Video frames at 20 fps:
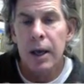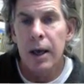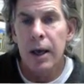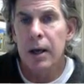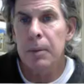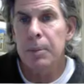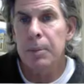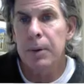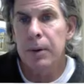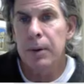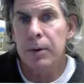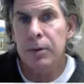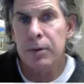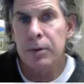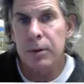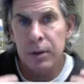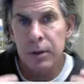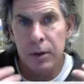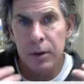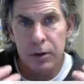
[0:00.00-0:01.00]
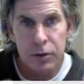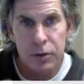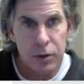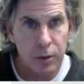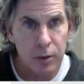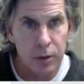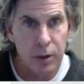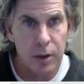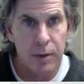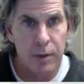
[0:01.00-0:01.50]
Oedipus and the
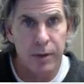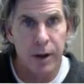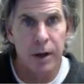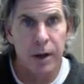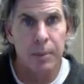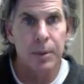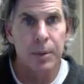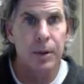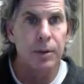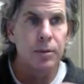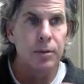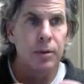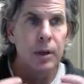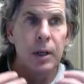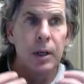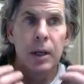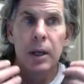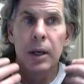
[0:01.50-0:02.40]
children of Oedipus.